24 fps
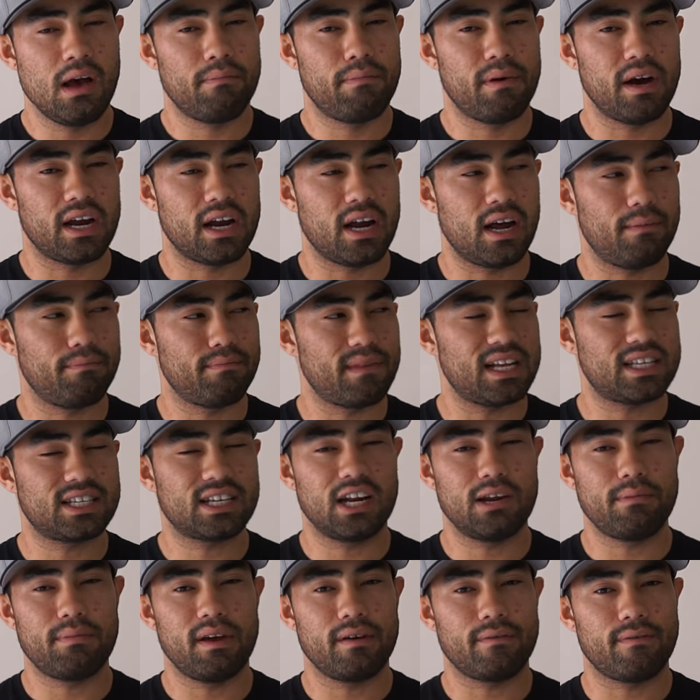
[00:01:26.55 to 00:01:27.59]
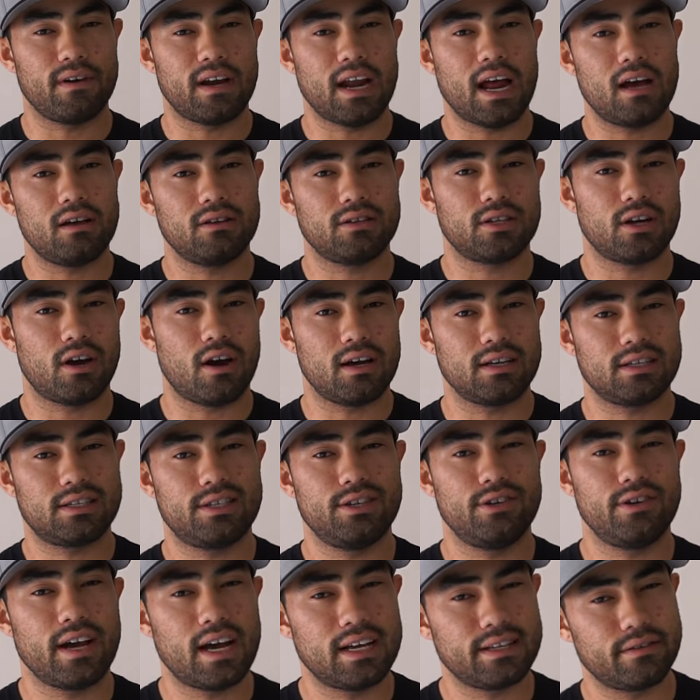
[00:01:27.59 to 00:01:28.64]
but that's going to be it for now, so I'll
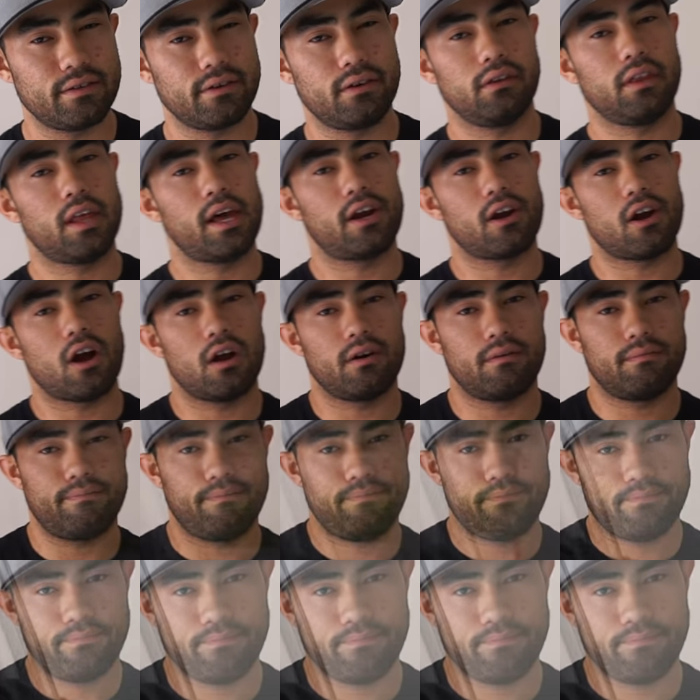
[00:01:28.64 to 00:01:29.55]
see you guys a little later on.